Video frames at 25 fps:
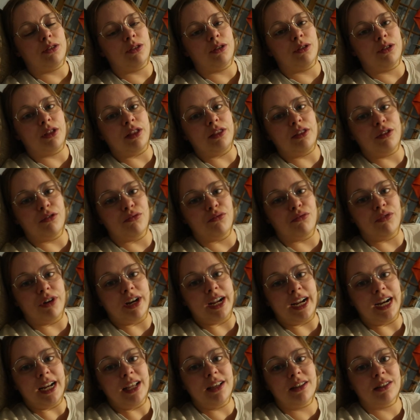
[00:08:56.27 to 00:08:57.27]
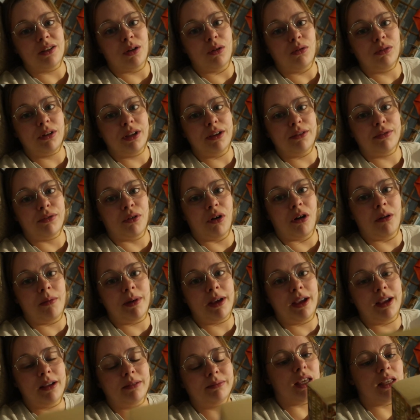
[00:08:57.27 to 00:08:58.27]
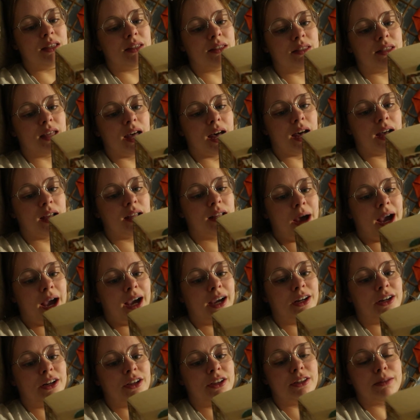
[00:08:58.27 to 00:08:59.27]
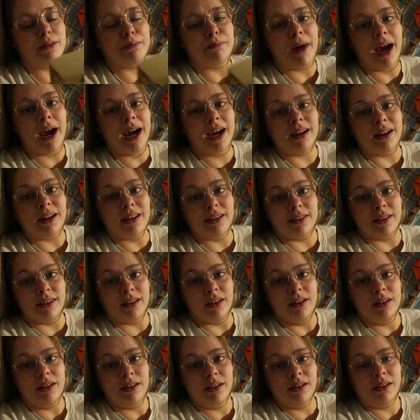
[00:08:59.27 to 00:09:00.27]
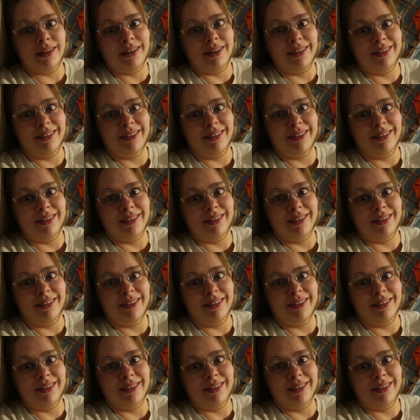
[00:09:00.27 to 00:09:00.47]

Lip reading: the thing that really sold it for me is that Magnus Magnusson,